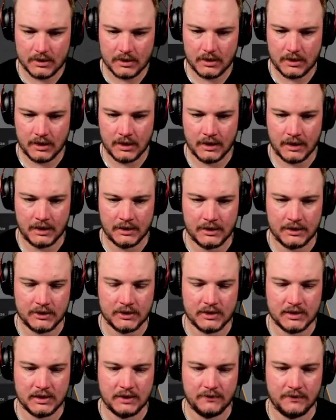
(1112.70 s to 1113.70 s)
and I need to
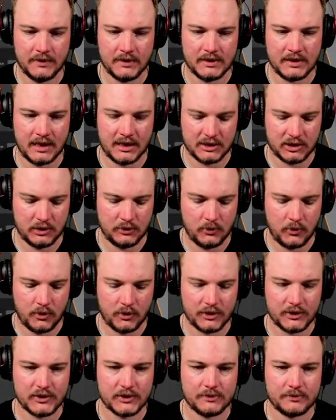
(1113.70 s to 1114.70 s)
see if this actually
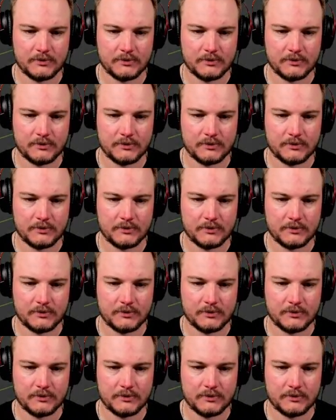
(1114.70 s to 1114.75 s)
works.